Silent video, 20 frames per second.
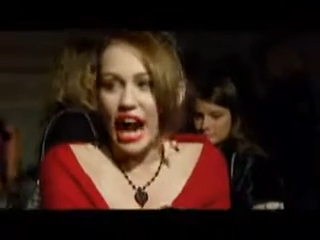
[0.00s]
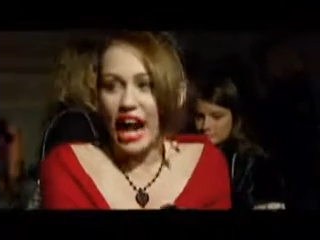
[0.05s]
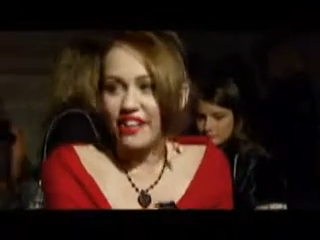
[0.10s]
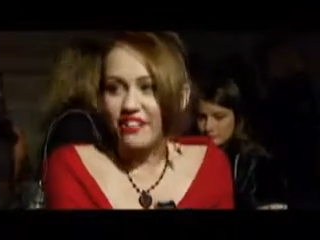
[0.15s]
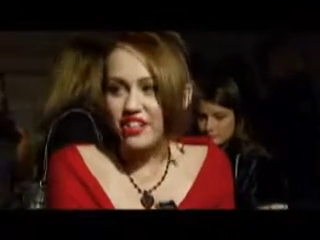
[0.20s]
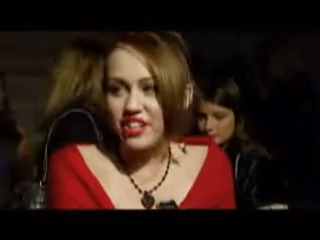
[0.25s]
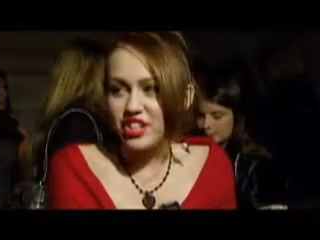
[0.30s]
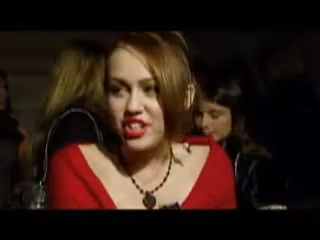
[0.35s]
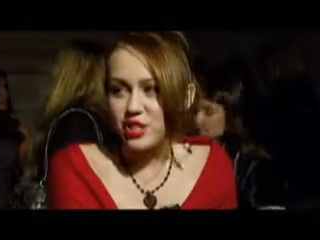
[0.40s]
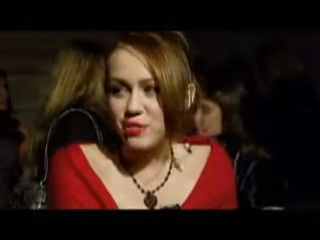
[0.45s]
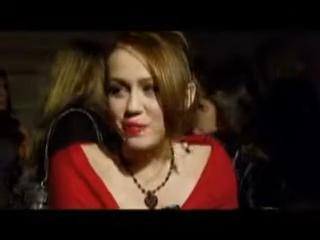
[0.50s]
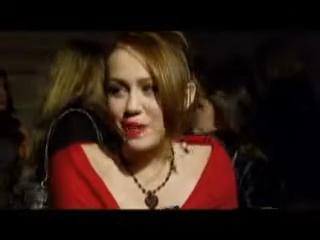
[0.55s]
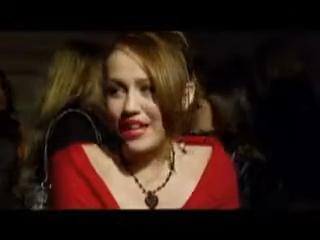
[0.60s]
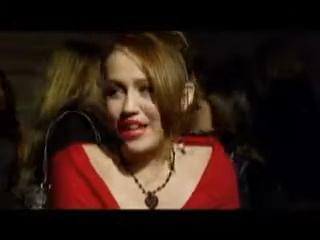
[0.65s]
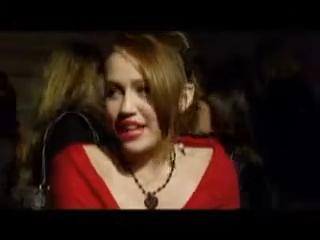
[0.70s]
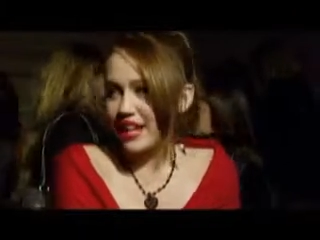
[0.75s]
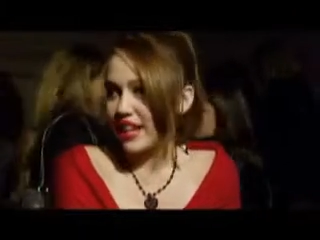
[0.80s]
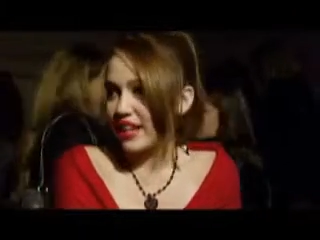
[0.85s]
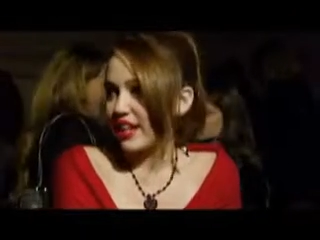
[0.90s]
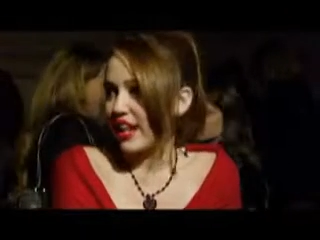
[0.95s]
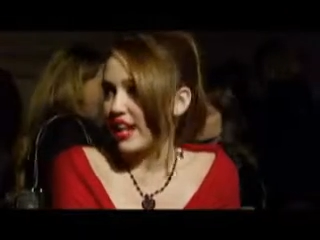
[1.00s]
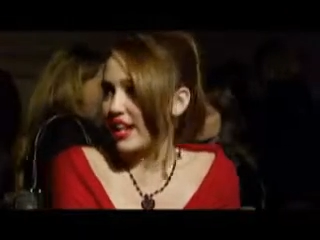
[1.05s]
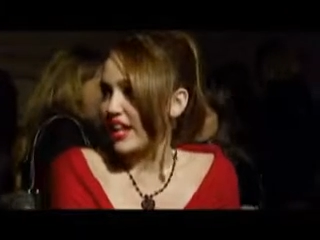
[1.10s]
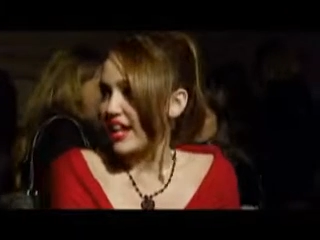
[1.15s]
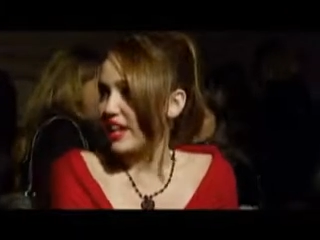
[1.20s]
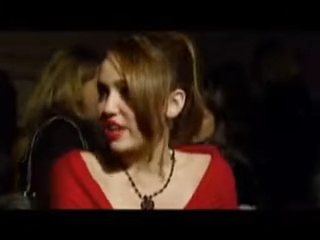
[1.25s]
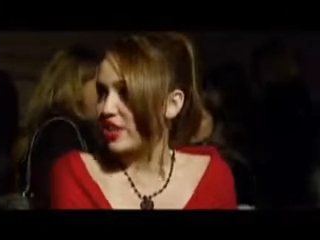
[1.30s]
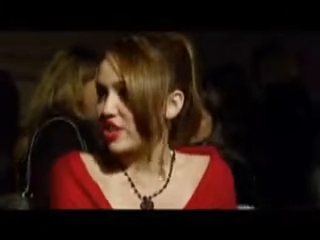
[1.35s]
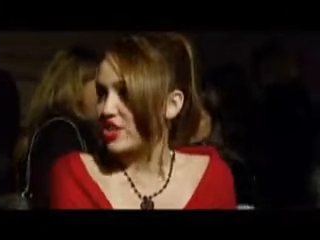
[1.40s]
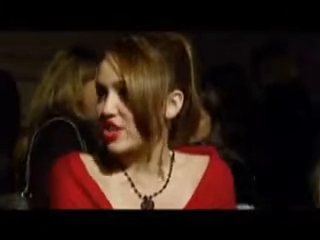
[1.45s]
I think just being
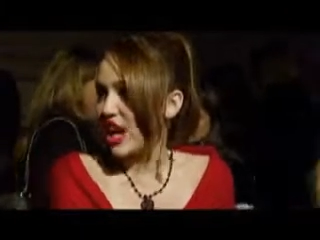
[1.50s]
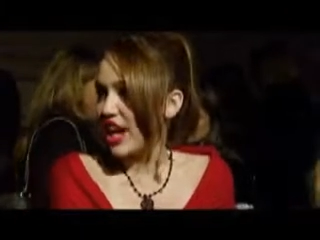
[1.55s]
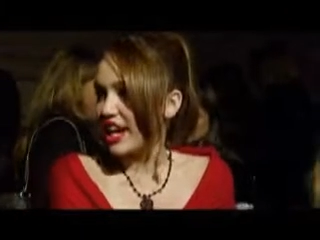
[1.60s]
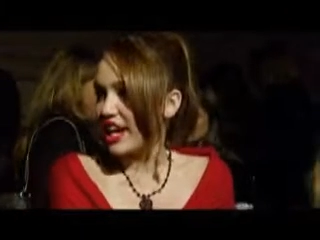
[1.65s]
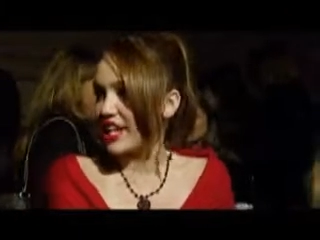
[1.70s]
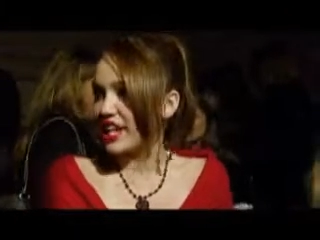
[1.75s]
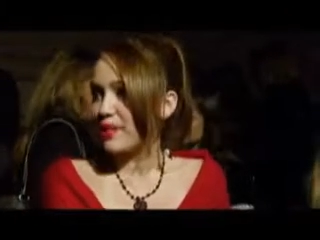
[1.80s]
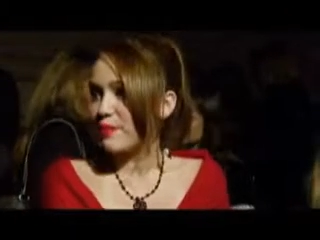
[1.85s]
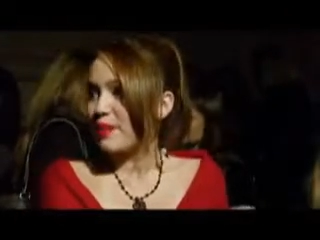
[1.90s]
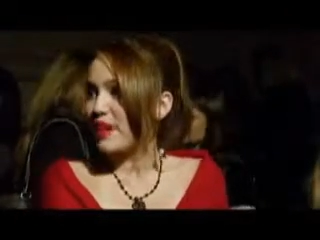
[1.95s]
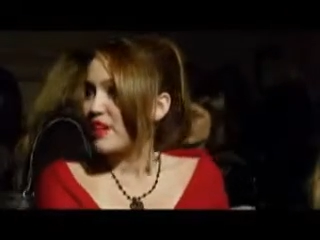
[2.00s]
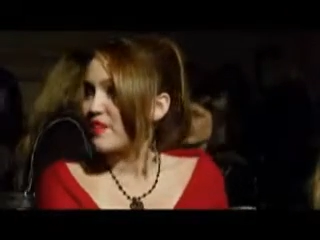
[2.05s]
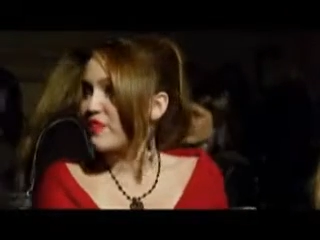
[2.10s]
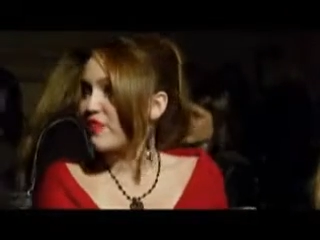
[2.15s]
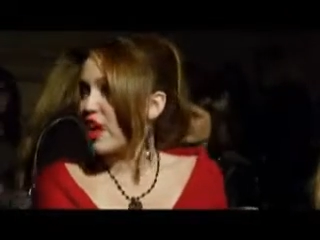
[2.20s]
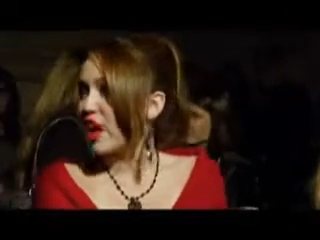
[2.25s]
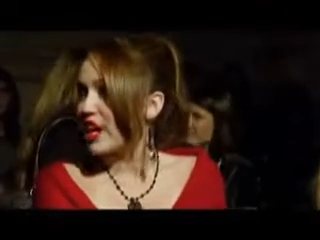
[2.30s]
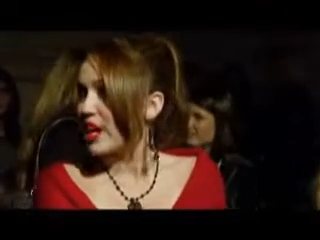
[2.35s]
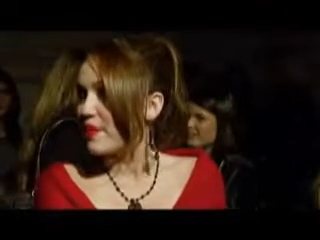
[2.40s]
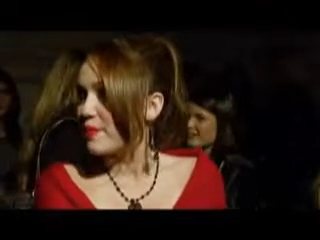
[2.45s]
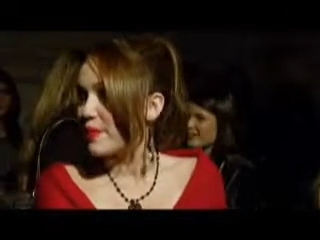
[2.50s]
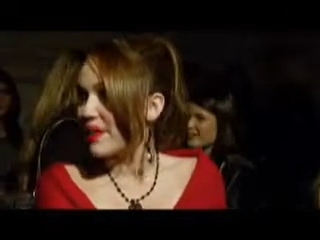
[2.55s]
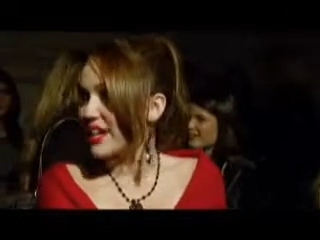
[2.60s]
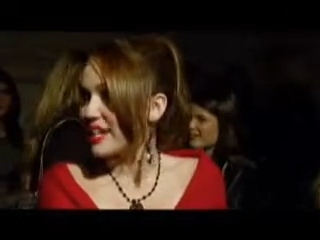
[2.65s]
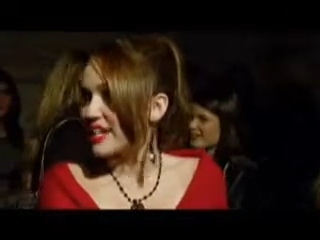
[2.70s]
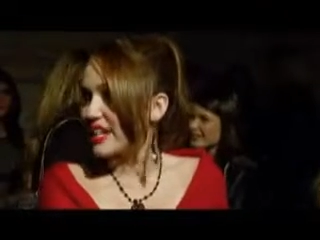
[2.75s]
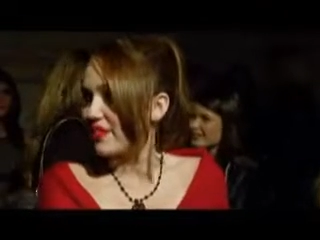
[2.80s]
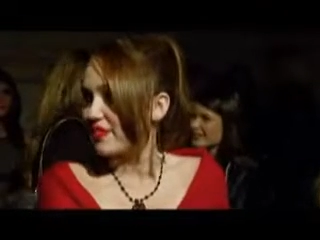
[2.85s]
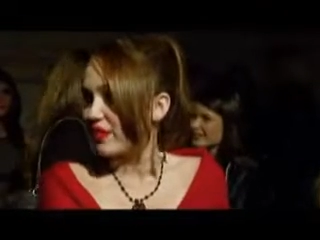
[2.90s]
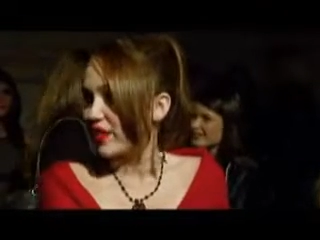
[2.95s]
like energetic and being fun and
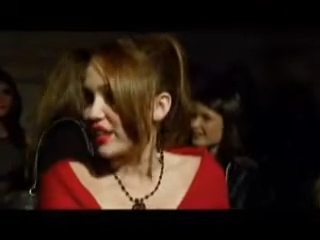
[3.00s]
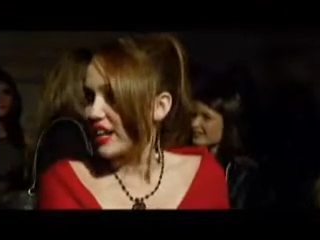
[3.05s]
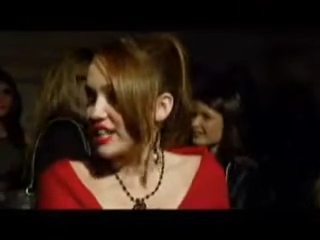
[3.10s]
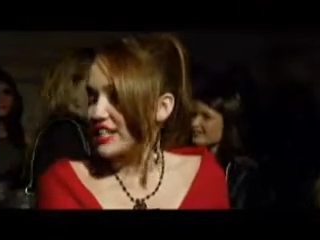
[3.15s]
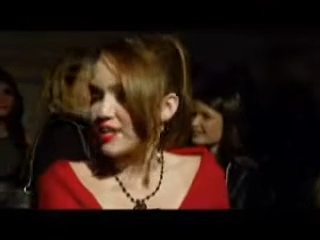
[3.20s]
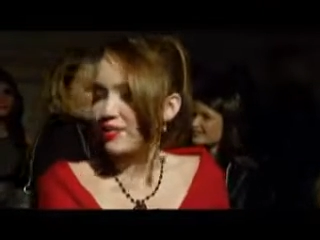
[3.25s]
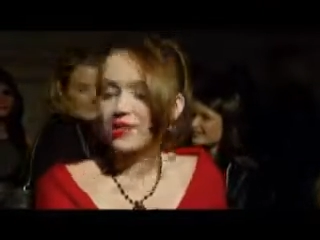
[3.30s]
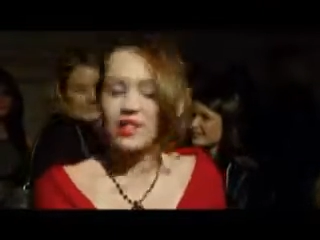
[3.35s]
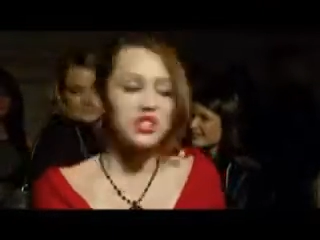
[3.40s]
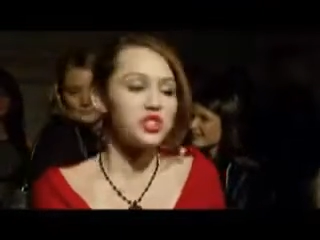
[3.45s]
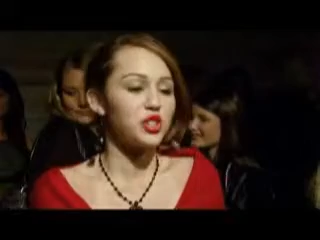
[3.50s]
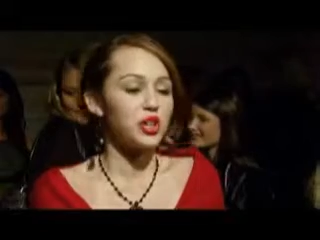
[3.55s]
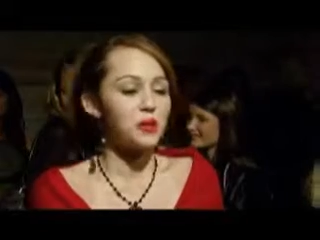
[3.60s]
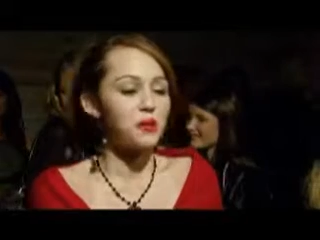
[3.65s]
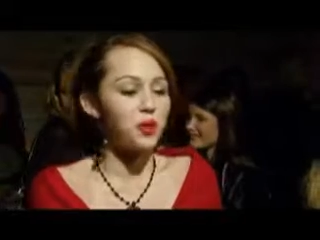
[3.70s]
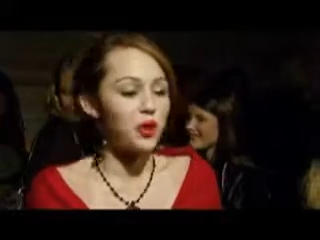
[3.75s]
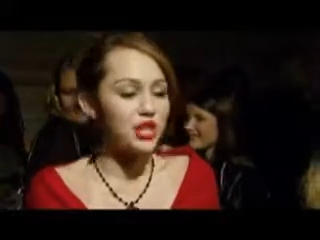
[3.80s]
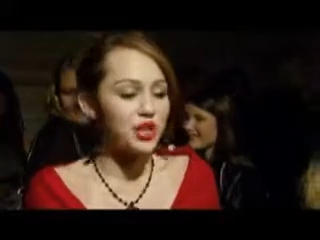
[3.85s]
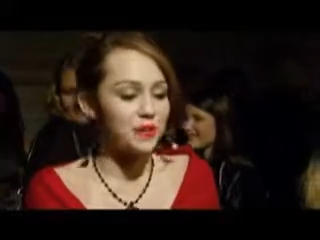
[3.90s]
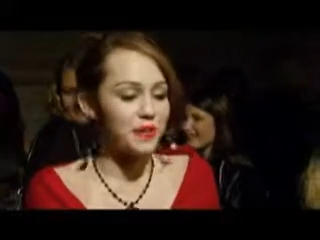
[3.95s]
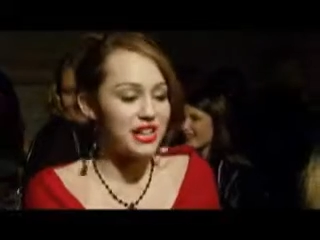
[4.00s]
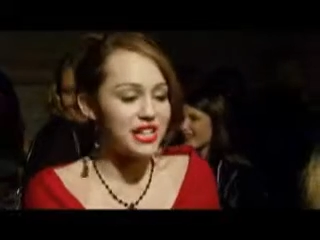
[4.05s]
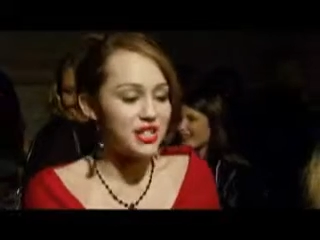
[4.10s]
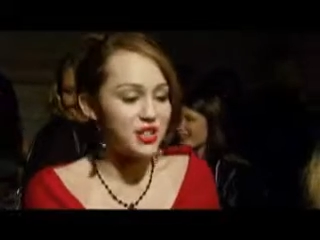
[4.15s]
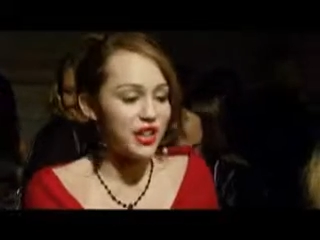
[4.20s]
being different is something that's really important to me.